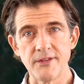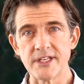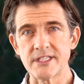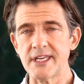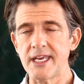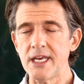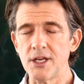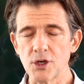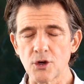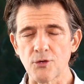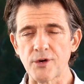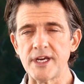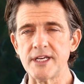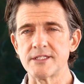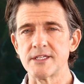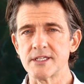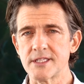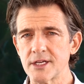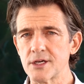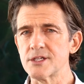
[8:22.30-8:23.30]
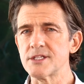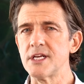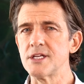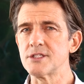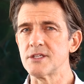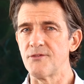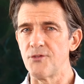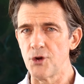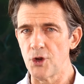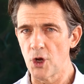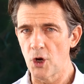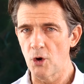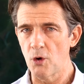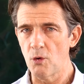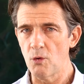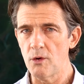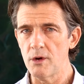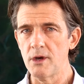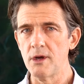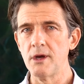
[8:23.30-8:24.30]
This increases their sense of
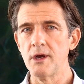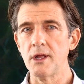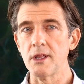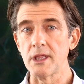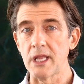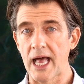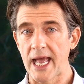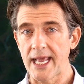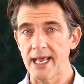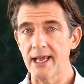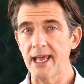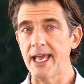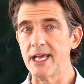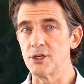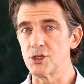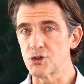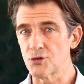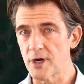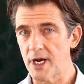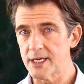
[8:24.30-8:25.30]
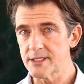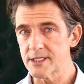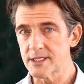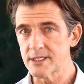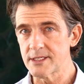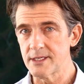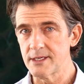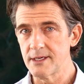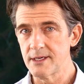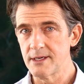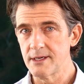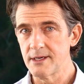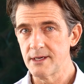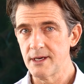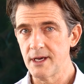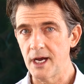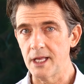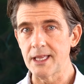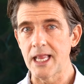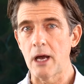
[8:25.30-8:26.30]
know, like, and trust,
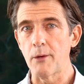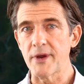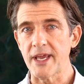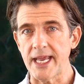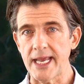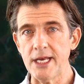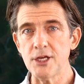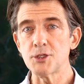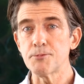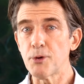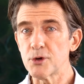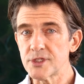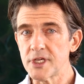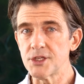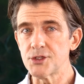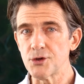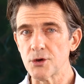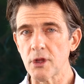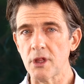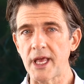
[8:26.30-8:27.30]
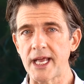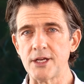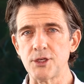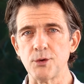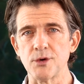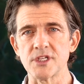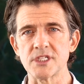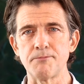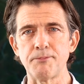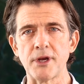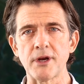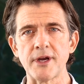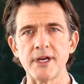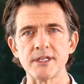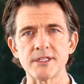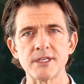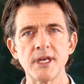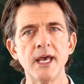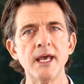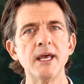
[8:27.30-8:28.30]
allowing each potential client to
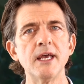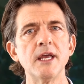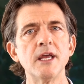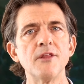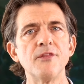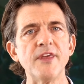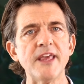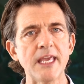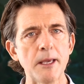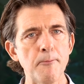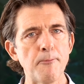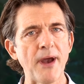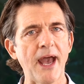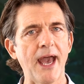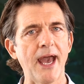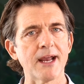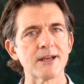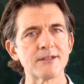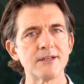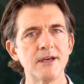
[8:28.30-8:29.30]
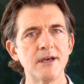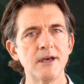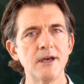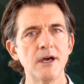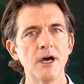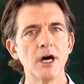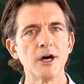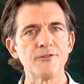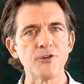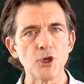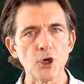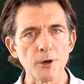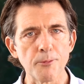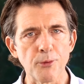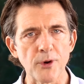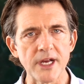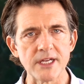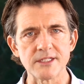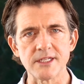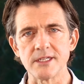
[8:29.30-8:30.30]
experience the impact of your
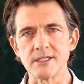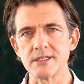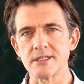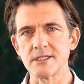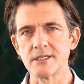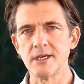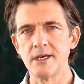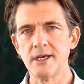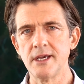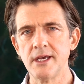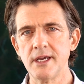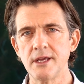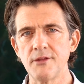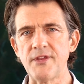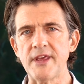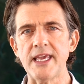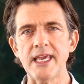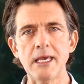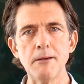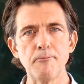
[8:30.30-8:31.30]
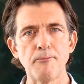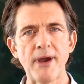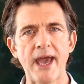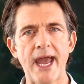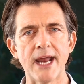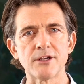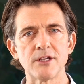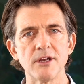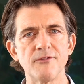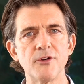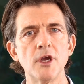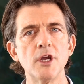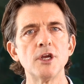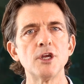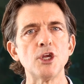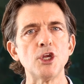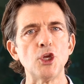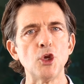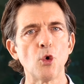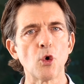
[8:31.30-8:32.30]
presence, the impact of
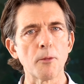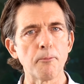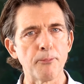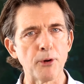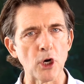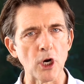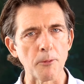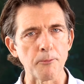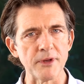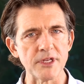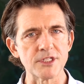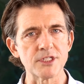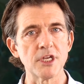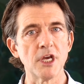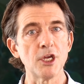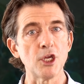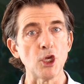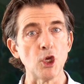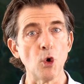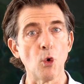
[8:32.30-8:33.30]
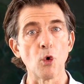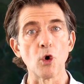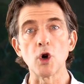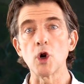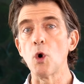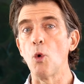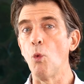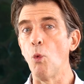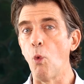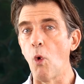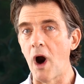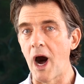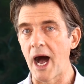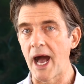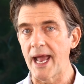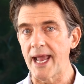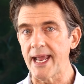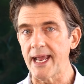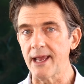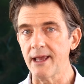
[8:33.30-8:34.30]
your purpose, your
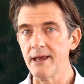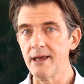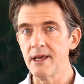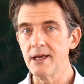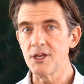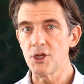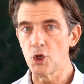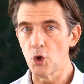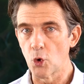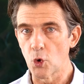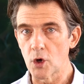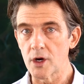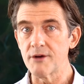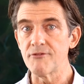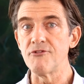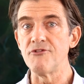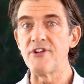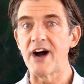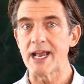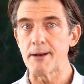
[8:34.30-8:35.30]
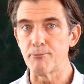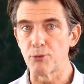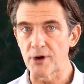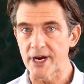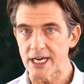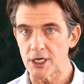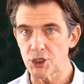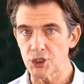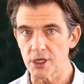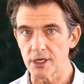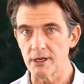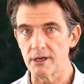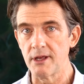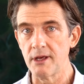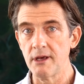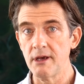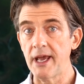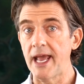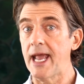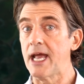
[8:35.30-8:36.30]
why, your vibration,
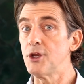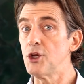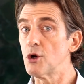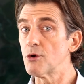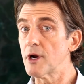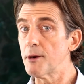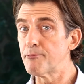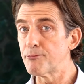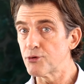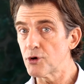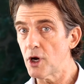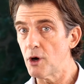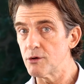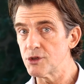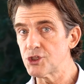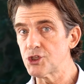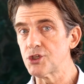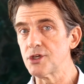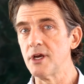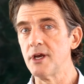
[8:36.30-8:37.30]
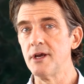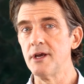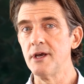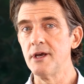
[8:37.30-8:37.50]
and your approach